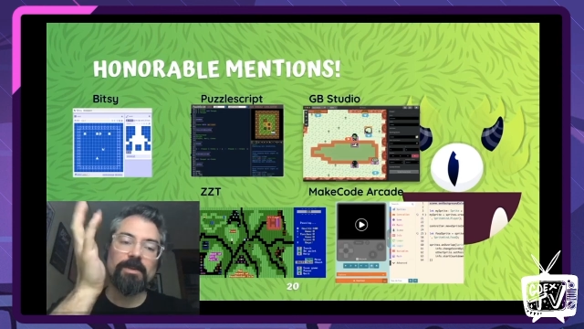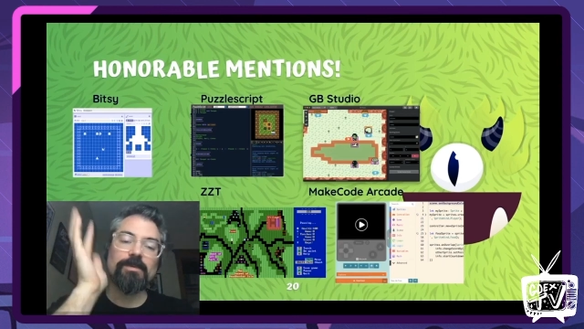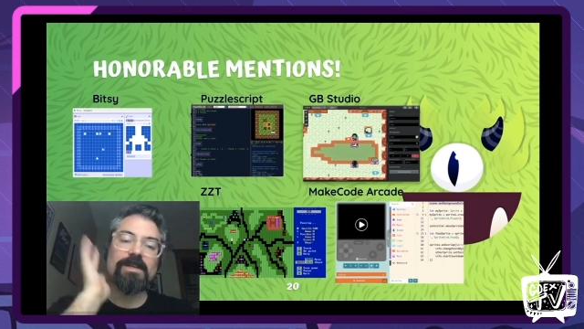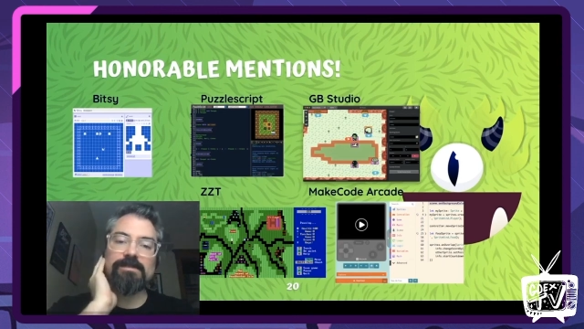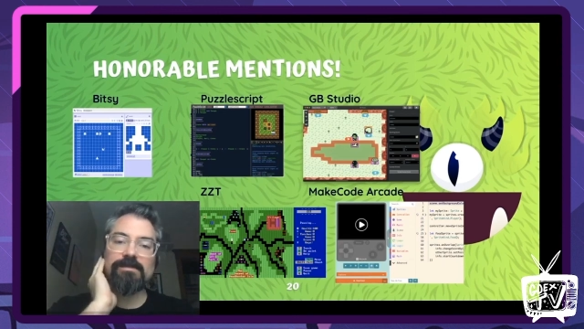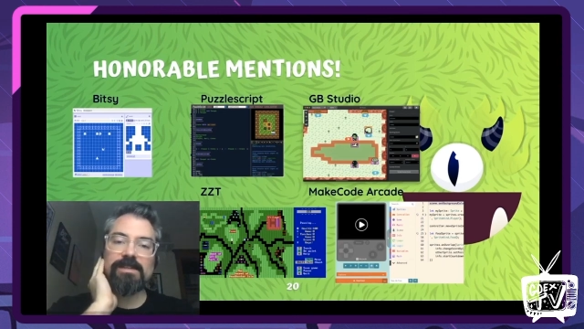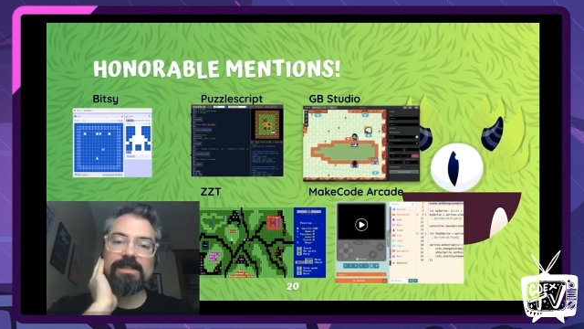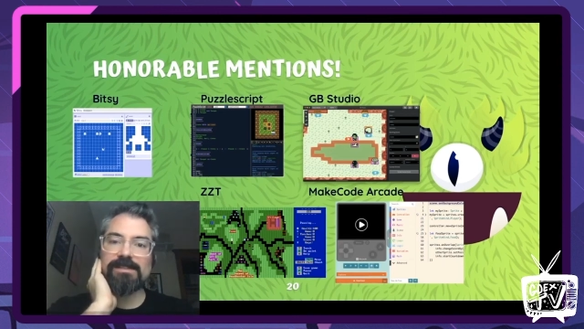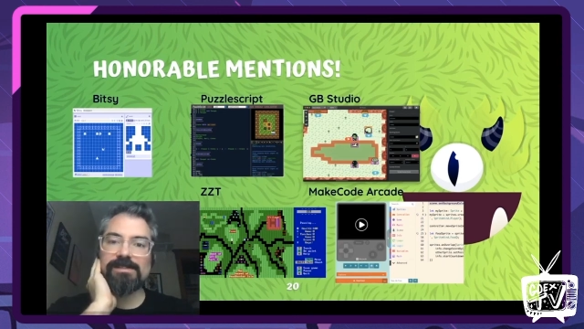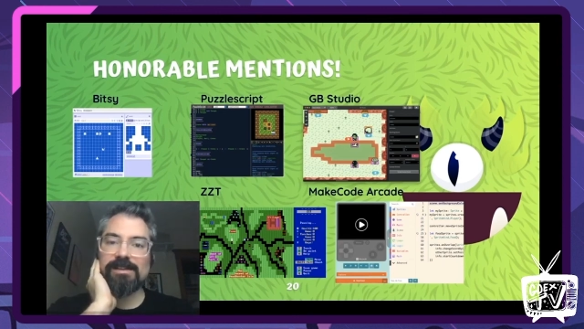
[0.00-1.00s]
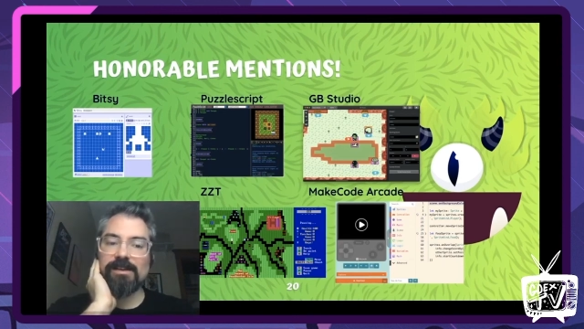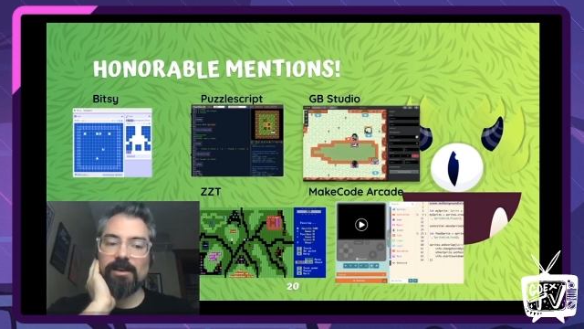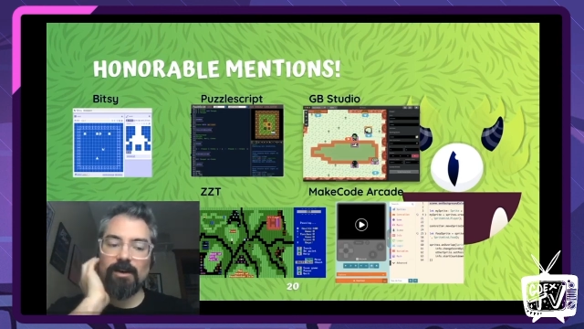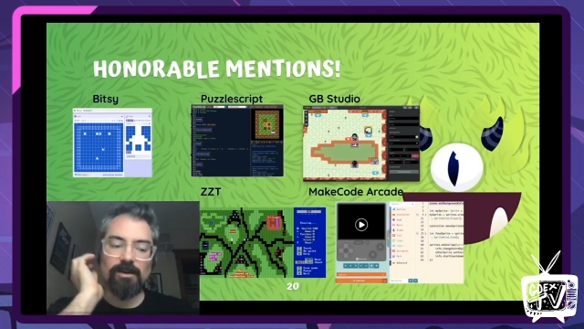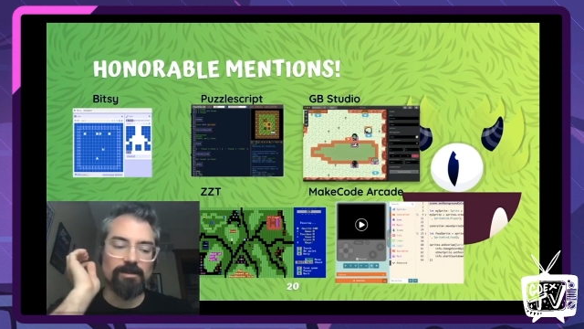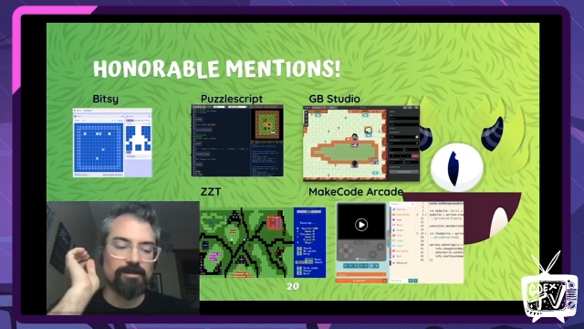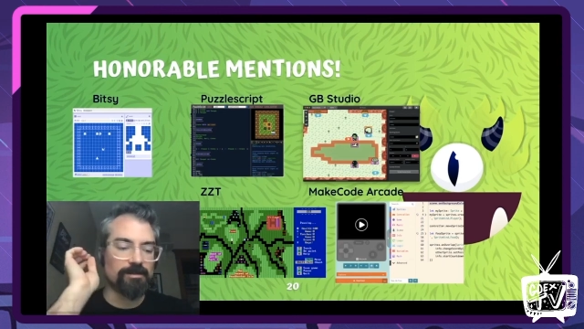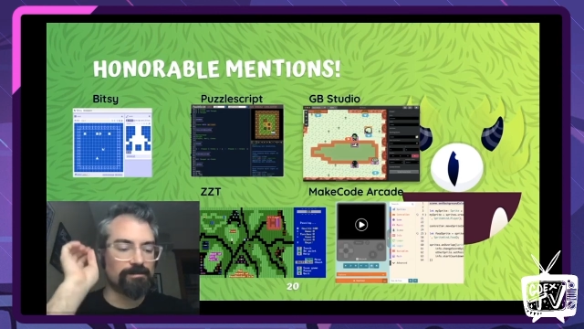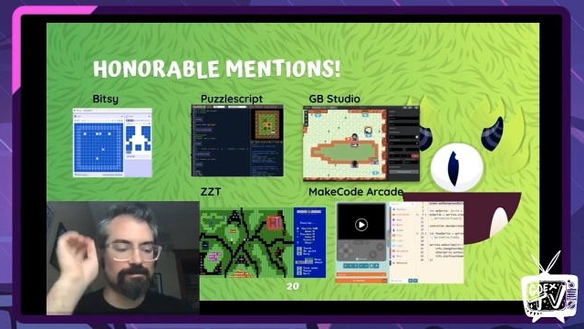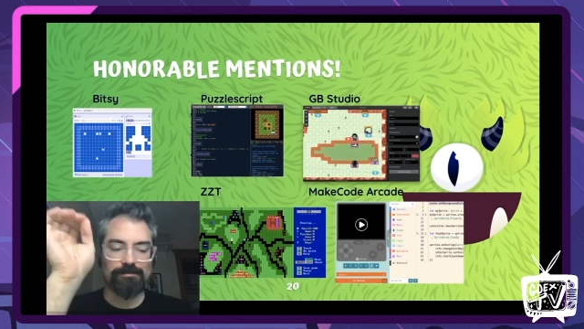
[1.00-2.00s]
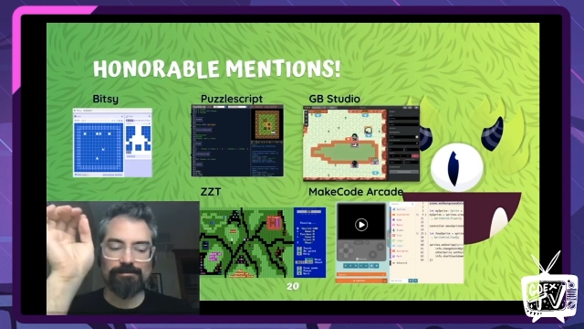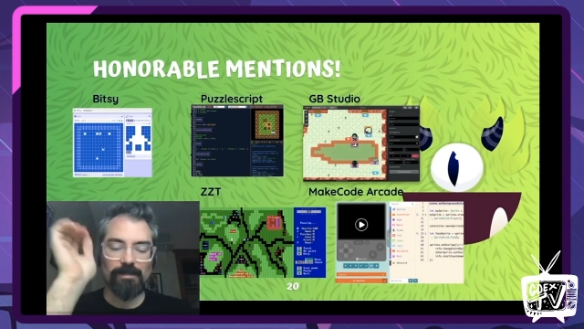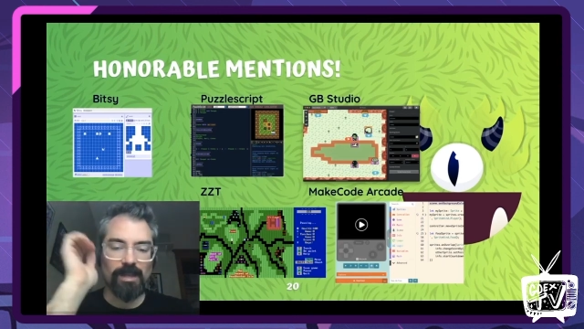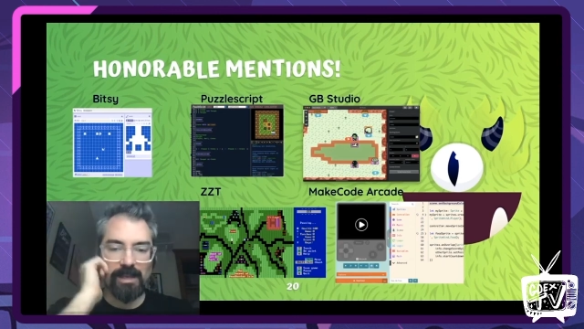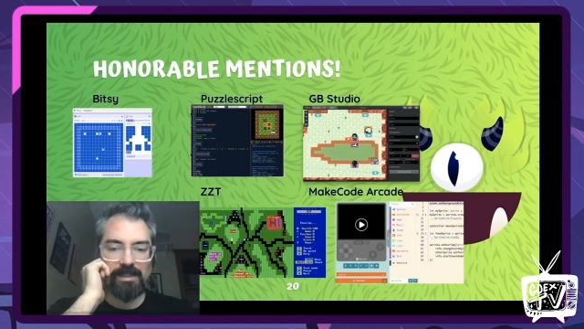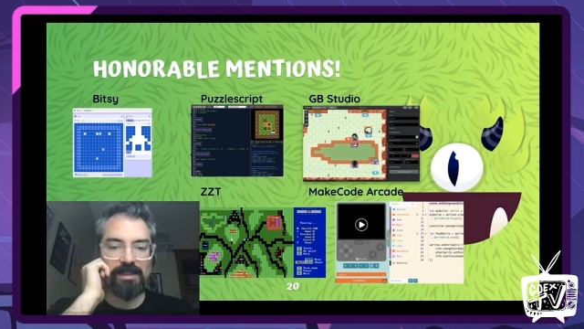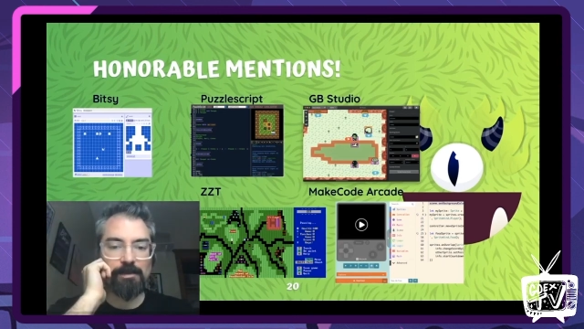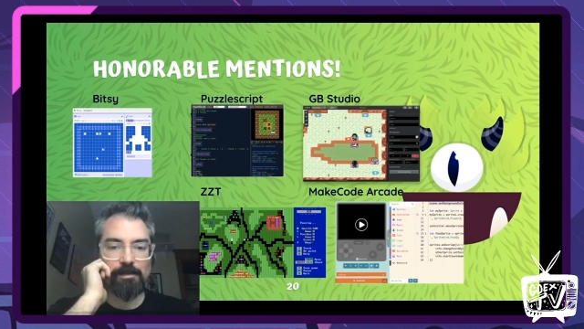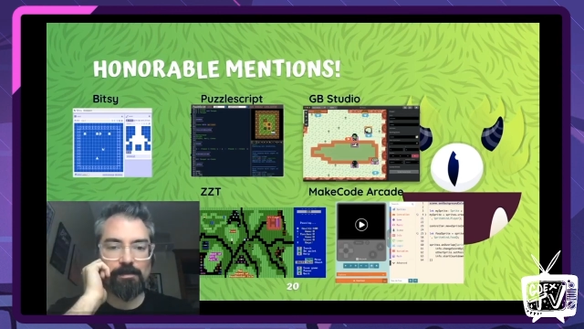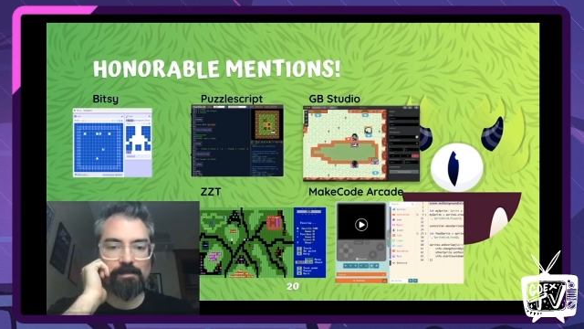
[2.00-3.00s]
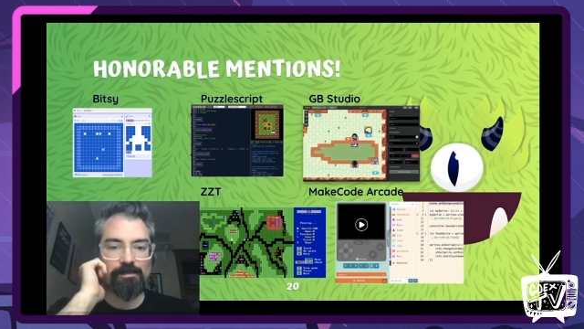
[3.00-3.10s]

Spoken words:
But the rest of these are, I think,